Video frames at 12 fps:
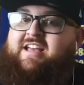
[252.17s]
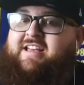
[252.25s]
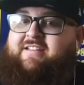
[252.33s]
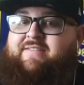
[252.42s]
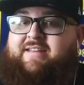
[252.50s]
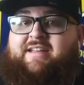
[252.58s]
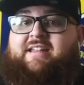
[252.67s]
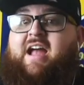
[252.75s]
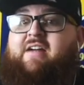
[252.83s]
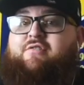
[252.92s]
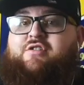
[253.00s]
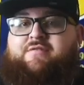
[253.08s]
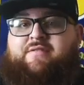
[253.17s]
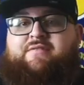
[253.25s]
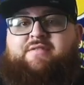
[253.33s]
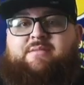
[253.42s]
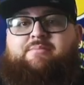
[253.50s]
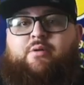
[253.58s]
if he can average
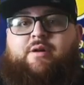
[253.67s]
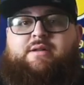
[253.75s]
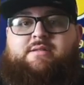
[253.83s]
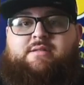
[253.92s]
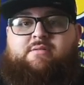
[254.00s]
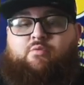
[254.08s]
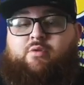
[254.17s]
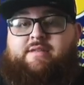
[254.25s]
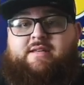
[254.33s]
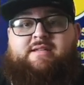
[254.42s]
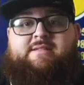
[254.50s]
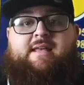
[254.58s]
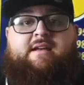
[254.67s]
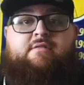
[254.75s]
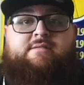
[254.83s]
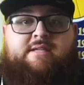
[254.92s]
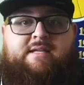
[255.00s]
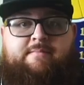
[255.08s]
15 points with this Laker
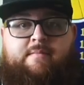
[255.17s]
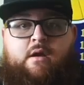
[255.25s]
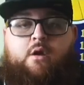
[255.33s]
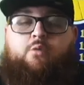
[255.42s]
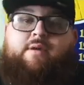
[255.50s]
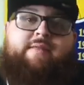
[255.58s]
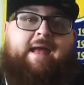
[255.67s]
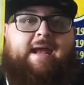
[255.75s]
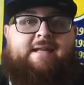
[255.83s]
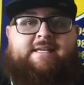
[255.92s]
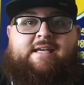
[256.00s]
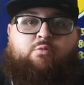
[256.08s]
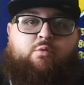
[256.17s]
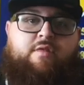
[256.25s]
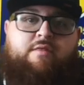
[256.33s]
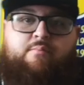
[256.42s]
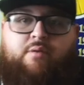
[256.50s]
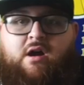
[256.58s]
team, with AD, with
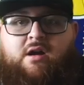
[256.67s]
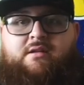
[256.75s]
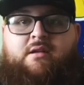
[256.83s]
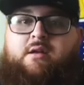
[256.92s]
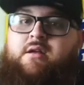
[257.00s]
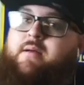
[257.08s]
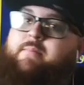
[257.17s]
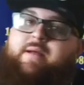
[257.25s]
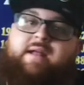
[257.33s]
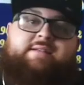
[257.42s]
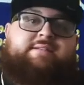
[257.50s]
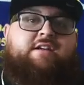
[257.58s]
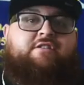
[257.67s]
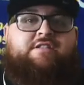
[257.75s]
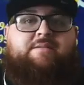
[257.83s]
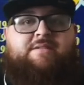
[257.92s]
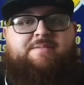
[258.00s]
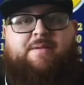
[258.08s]
LeBron, man, this Laker
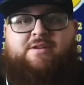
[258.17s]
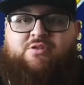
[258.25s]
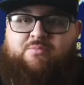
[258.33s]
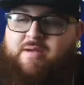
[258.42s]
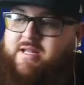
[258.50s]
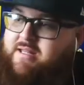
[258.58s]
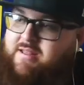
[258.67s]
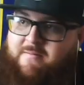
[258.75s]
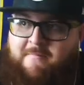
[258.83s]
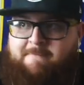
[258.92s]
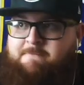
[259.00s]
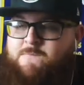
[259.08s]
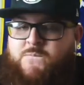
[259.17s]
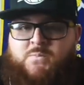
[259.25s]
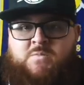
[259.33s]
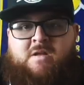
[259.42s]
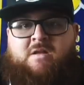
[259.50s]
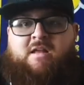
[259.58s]
team is special, man.
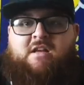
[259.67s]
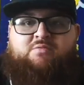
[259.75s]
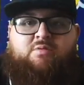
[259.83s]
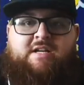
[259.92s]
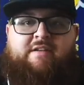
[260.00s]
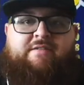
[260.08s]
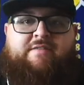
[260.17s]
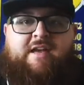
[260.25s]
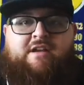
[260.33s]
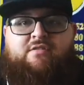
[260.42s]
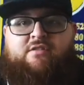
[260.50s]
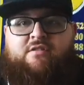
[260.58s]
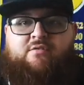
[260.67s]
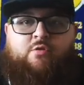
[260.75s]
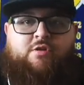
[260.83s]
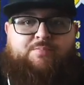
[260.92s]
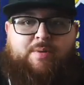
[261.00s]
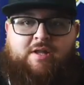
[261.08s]
And I just want to give a thank you to the New
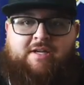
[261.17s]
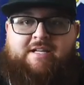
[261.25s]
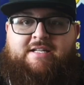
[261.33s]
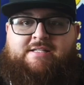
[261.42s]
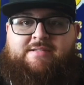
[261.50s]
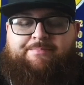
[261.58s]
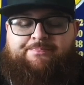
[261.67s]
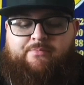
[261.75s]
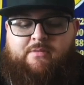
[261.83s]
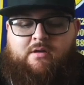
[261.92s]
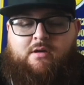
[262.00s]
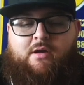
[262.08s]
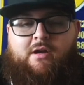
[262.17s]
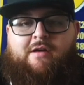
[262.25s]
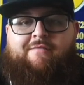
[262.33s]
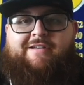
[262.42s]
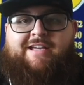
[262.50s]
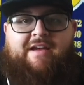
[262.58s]
Orleans Pelicans
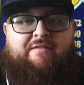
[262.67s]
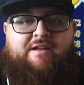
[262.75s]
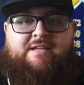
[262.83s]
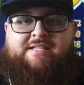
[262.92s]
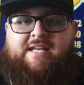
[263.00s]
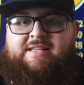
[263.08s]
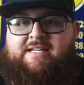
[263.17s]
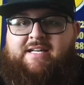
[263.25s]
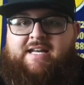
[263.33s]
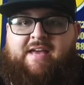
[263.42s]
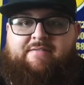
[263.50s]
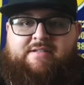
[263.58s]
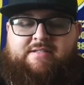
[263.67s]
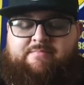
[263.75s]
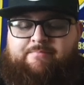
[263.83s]
for giving us Anthony Davis.